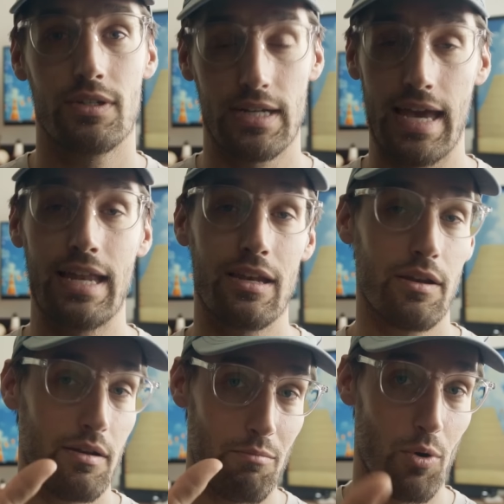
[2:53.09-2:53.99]
Again,
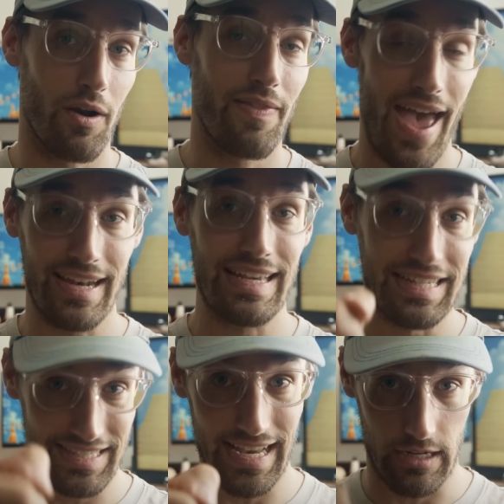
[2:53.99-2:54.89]
more on that in a
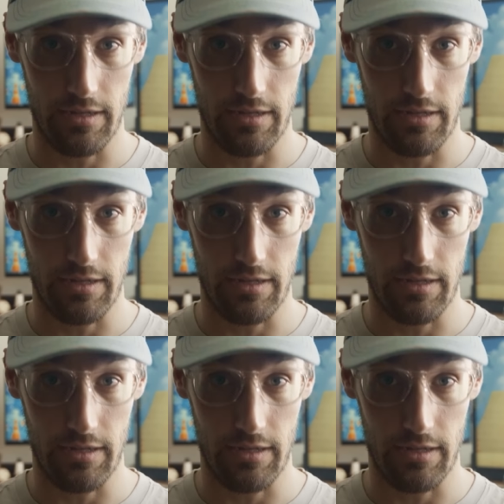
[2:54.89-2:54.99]
second.